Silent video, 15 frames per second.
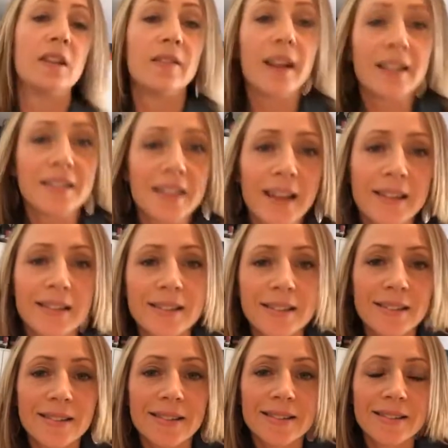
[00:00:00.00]
That's it.
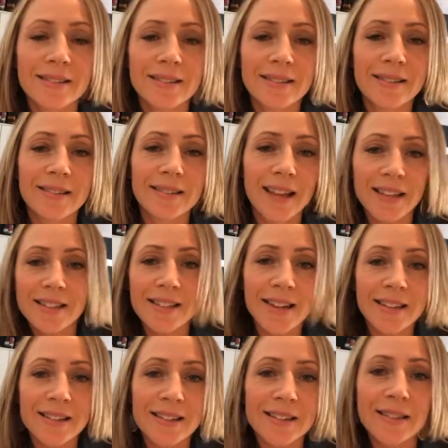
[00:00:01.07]
That's
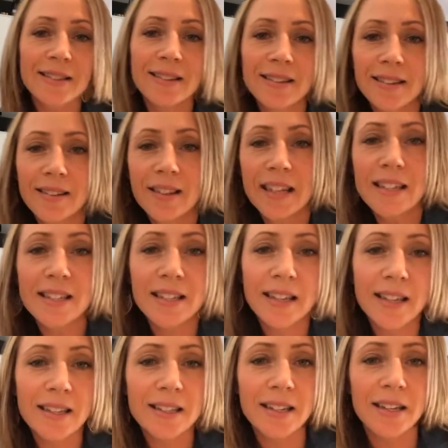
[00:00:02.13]
it. Easy,
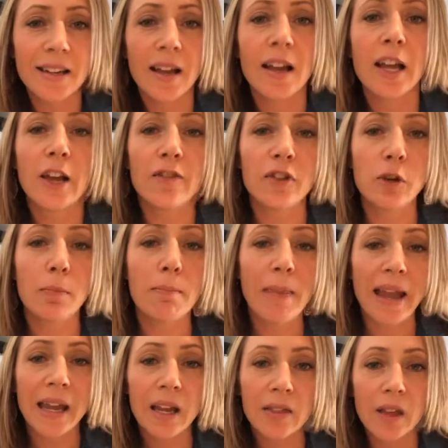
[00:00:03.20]
easy. If you
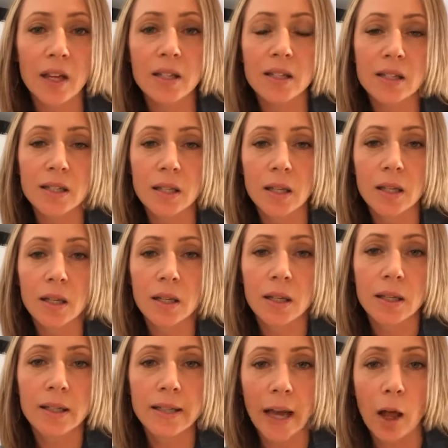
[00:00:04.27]
make this,
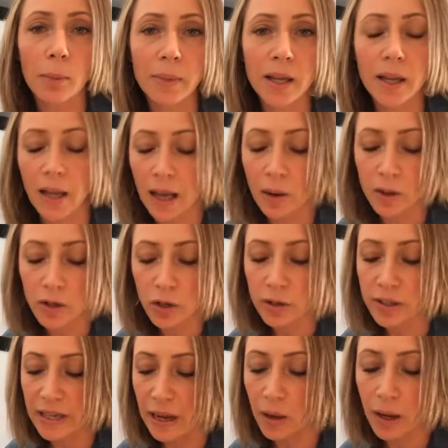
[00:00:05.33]
tell me how it
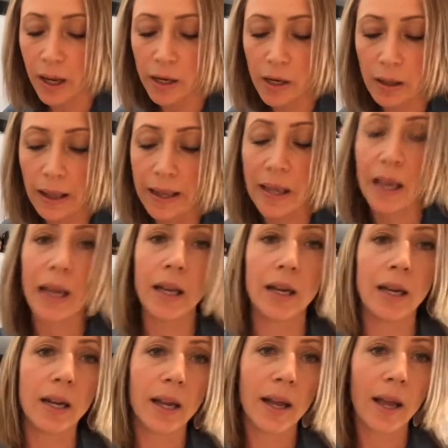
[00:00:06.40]
turns out, how you like
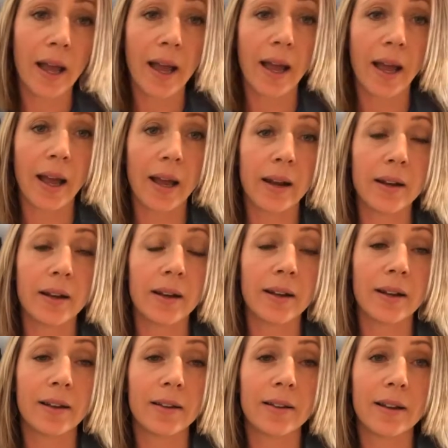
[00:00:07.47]
it, and
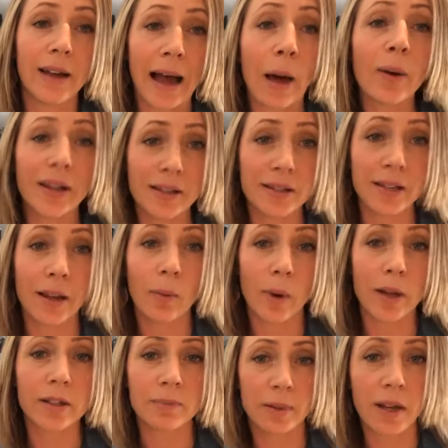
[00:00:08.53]
how easy it
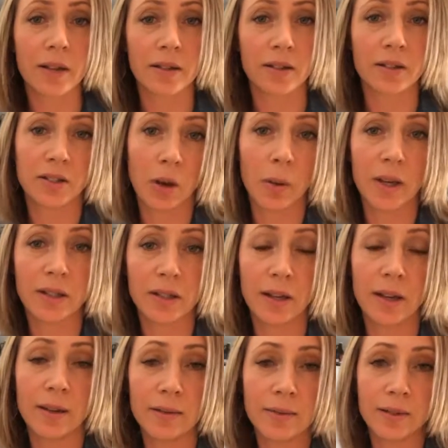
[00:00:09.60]
was, because it's so
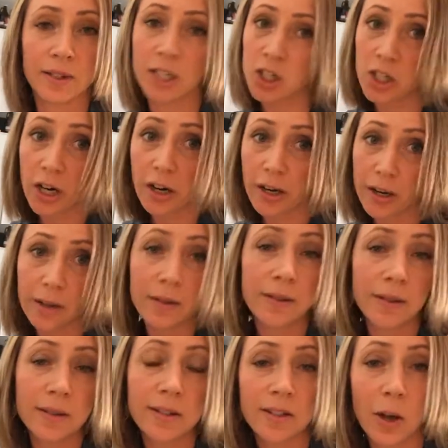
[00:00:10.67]
easy. See, Sherry?
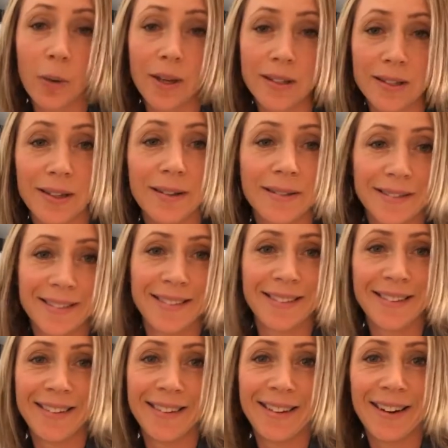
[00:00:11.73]
It's so easy.
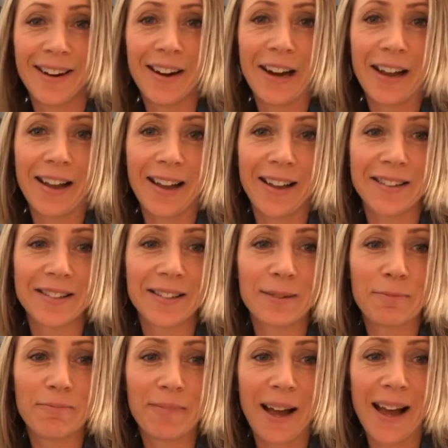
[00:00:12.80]
All right, guys.
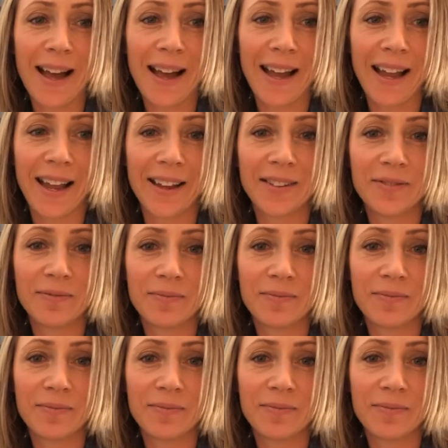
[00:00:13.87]
Bye.